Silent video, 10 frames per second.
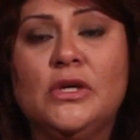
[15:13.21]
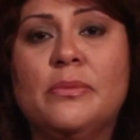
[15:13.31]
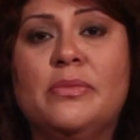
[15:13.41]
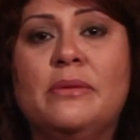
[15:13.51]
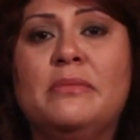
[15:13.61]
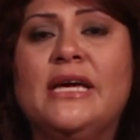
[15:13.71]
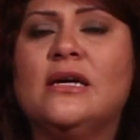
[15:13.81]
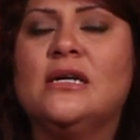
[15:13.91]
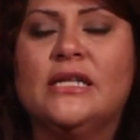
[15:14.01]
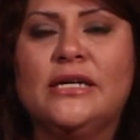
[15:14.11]
but make it
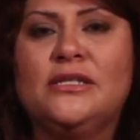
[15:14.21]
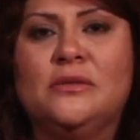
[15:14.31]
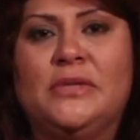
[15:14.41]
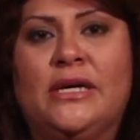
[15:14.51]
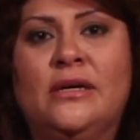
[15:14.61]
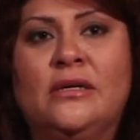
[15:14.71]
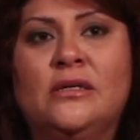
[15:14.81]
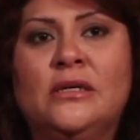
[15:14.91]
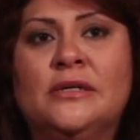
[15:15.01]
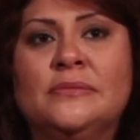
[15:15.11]
clear to me
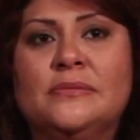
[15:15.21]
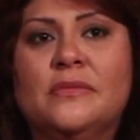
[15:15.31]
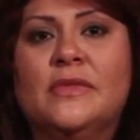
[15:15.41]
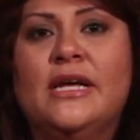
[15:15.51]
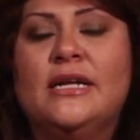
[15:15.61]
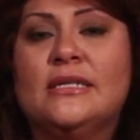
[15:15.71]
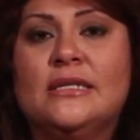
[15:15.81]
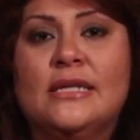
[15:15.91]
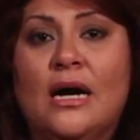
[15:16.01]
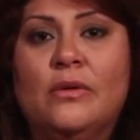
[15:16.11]
that it's
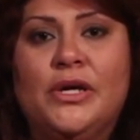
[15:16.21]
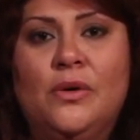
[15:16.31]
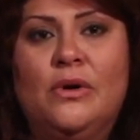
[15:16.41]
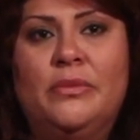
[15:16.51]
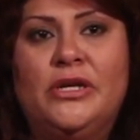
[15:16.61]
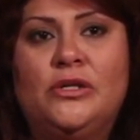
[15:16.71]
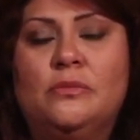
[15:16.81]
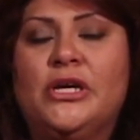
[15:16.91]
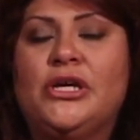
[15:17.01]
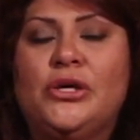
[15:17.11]
not what you want me to do,
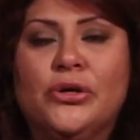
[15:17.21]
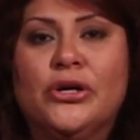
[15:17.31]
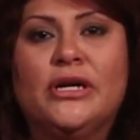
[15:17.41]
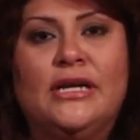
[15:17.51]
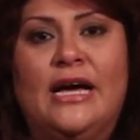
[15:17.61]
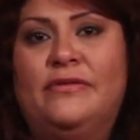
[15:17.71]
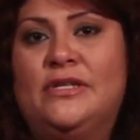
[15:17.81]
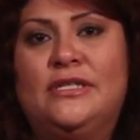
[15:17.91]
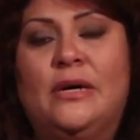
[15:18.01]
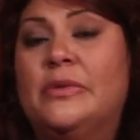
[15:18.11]
but you're gonna have to
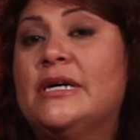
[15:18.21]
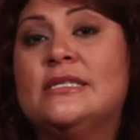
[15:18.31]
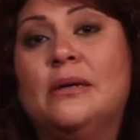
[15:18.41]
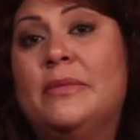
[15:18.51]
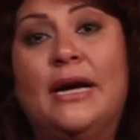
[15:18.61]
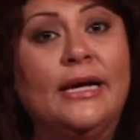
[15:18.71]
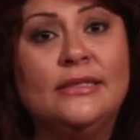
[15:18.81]
stop it, because I'm not.